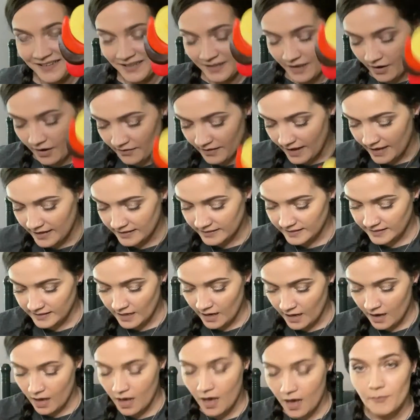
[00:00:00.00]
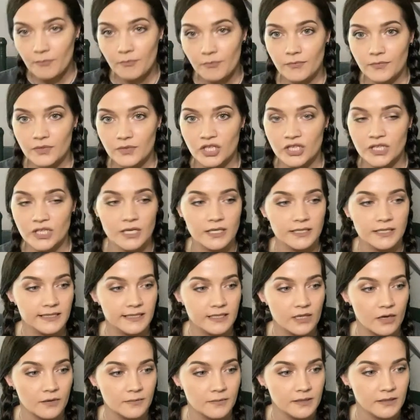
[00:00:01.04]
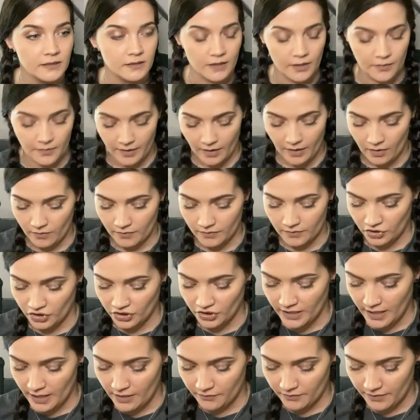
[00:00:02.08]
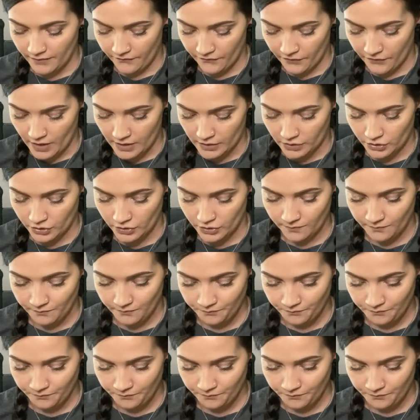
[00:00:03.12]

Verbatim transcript: All right, stop. She's gonna start, there we go. She's gotta refresh.